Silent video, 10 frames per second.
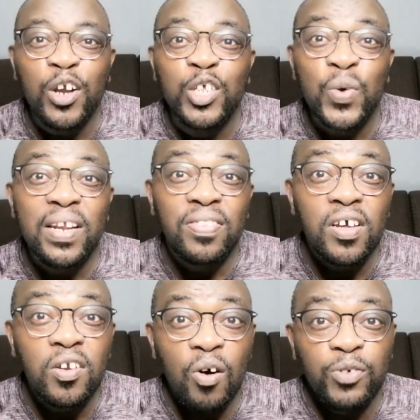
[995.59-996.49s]
On the
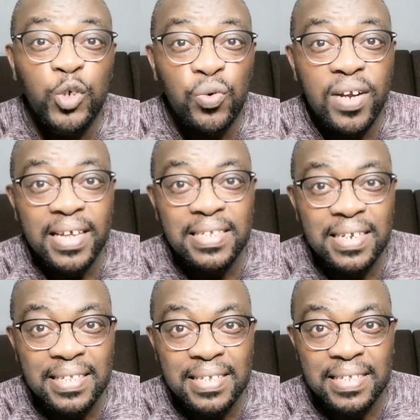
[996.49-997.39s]
23rd of June
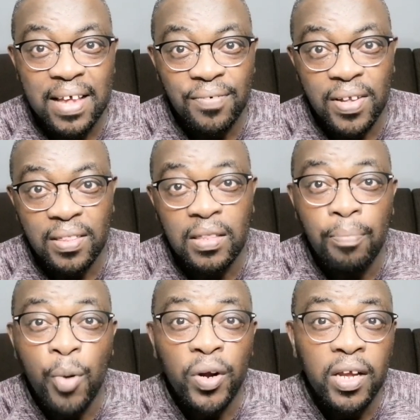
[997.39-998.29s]
1997,
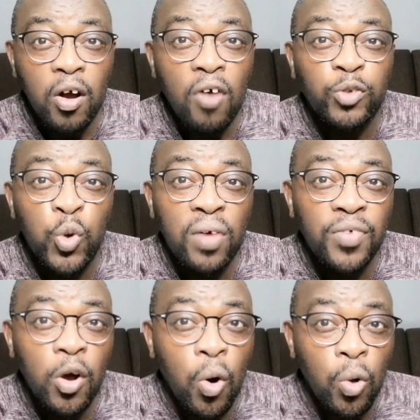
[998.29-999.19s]
the body of
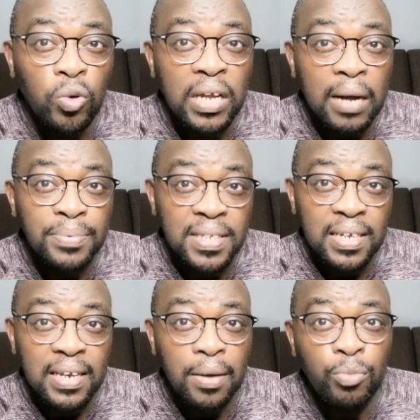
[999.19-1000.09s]
12-year-old
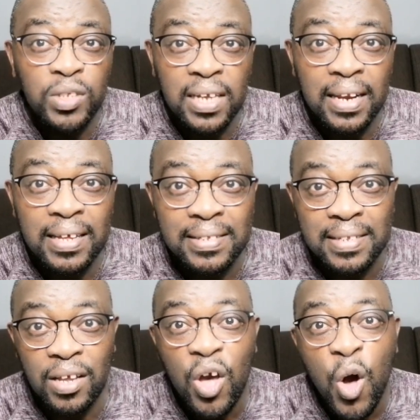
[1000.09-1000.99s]
Gapsile
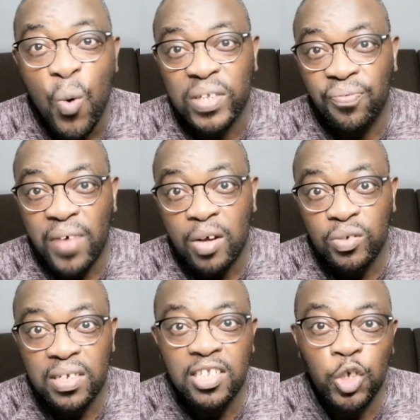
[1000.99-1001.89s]
Buthelezi was
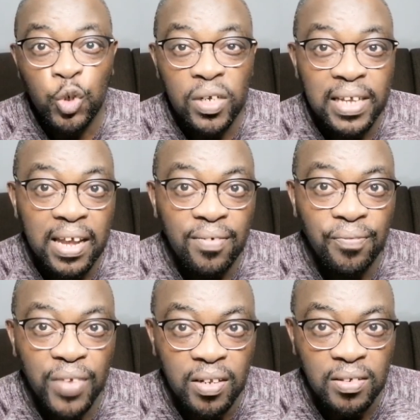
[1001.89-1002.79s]
found in the
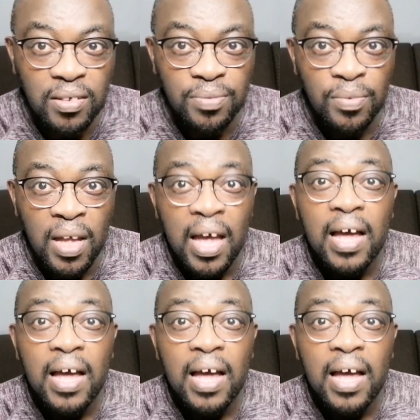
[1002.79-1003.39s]
sugarcane field.